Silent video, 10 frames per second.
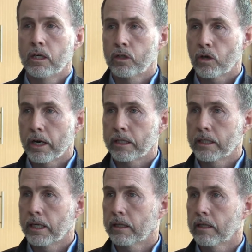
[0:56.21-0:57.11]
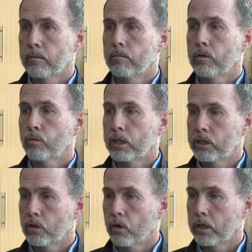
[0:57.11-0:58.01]
trying to get them
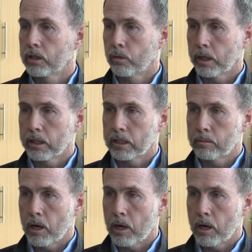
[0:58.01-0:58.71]
restored as quickly as